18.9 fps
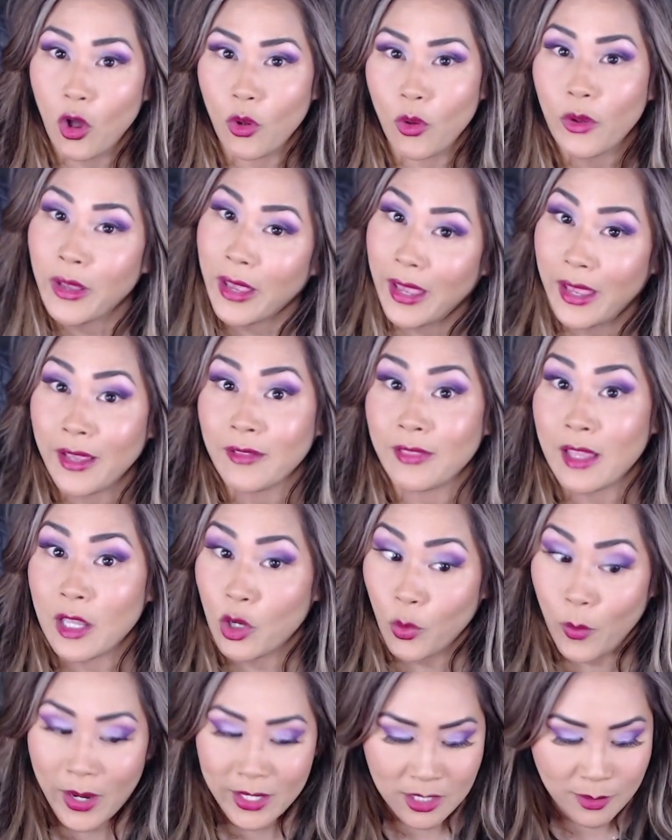okay, they
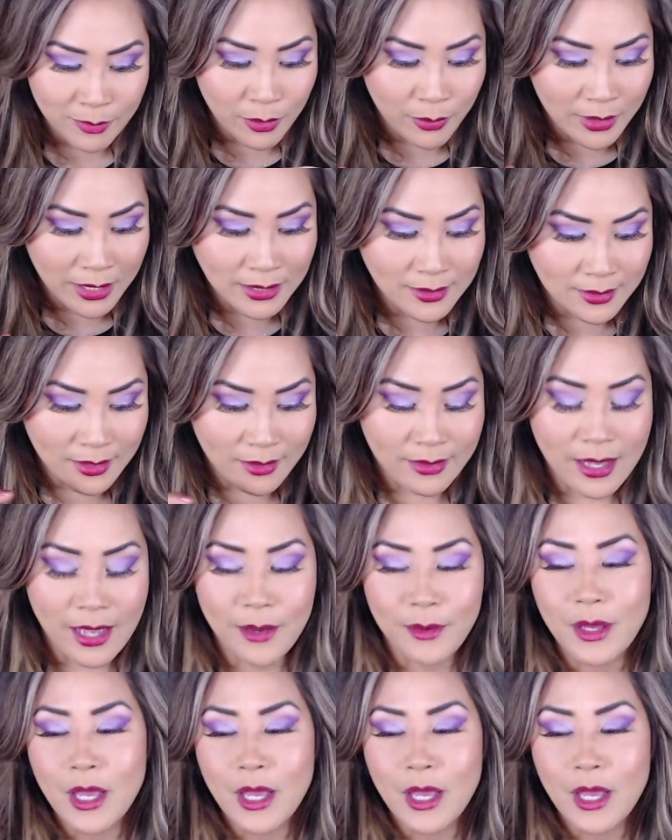corrected me when I said that.